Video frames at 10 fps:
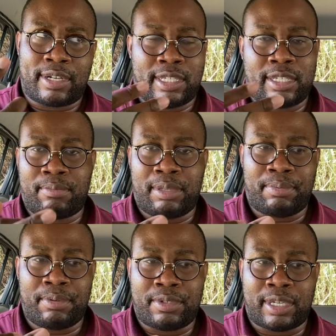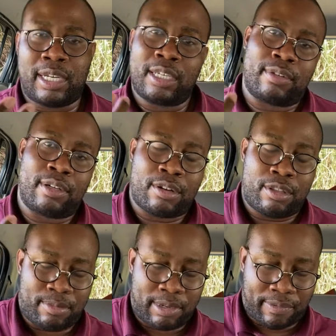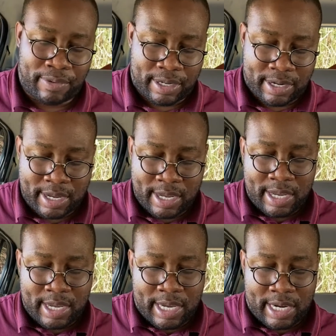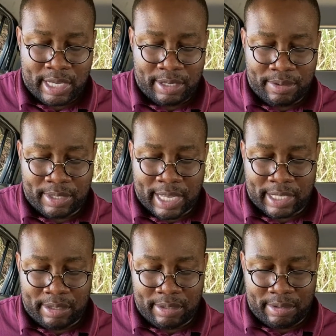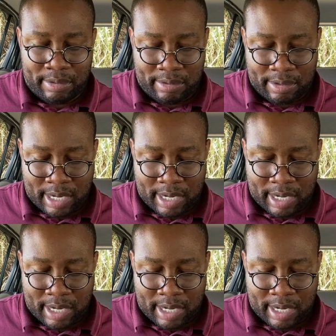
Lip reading: I see some people use their index finger or their middle finger, and they use that to